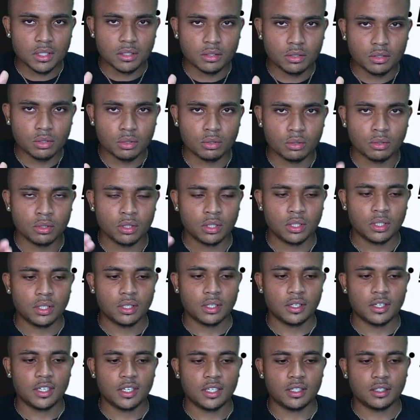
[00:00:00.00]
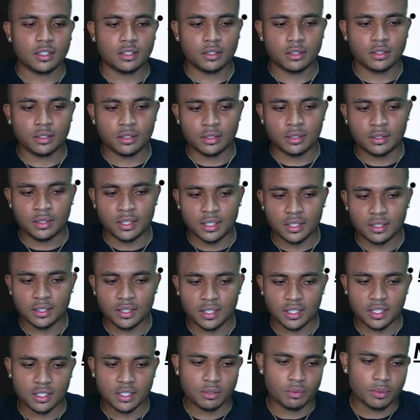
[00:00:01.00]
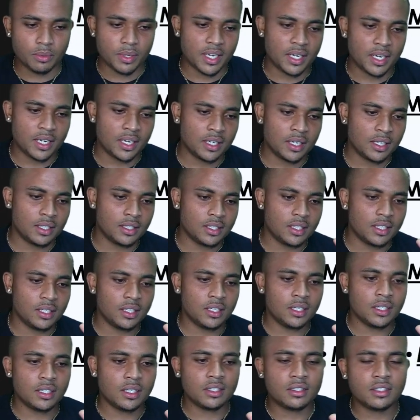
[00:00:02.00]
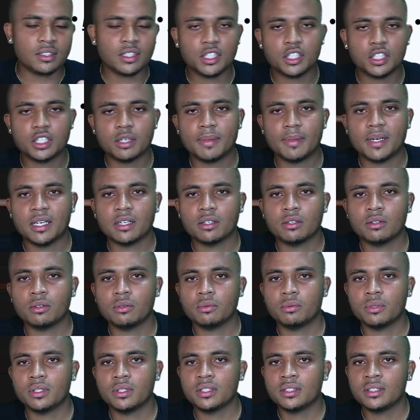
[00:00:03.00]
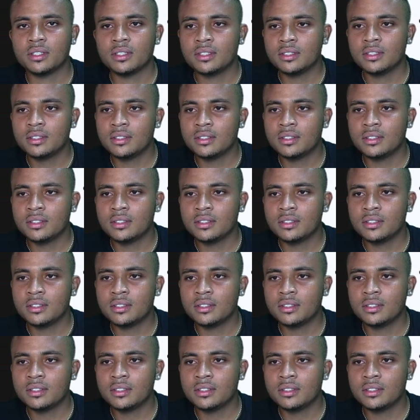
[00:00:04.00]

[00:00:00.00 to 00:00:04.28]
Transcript: So this is where the central bank will